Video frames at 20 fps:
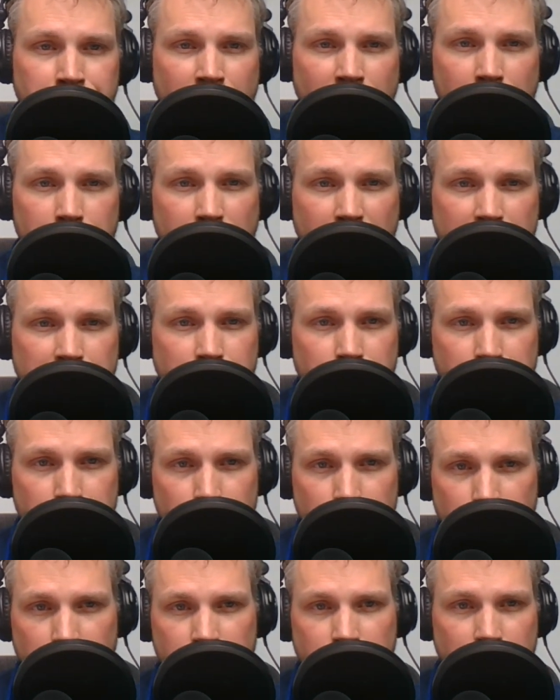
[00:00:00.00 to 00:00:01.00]
Emmanuel
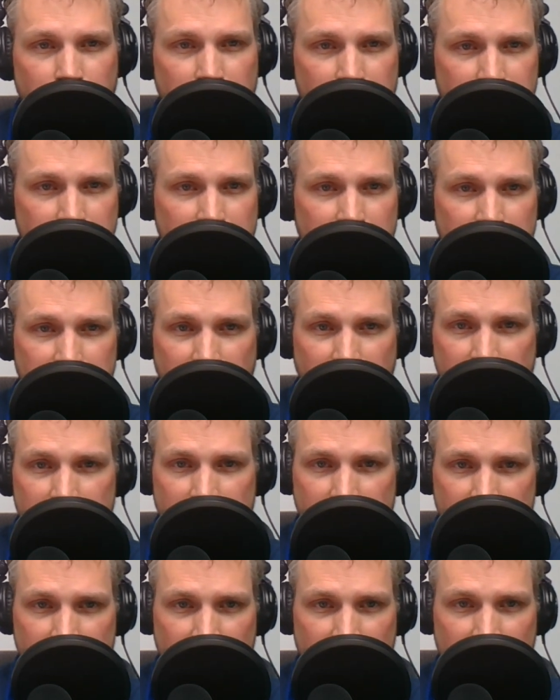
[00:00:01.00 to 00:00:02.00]
School of Religion in
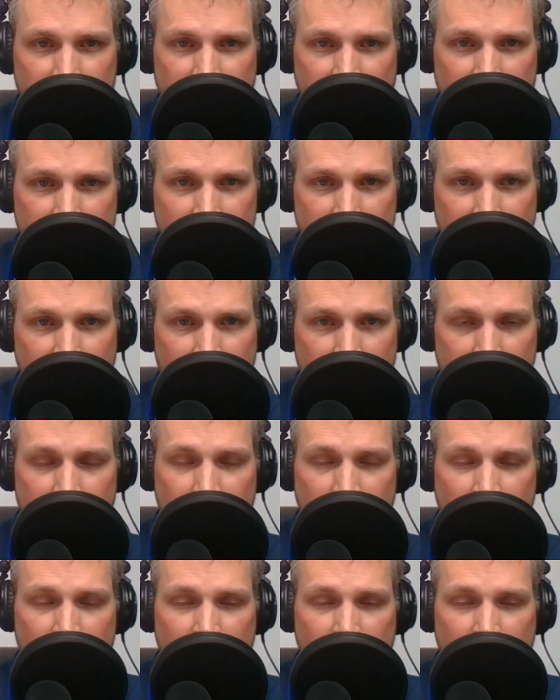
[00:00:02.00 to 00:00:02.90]
Johnson City, Tennessee,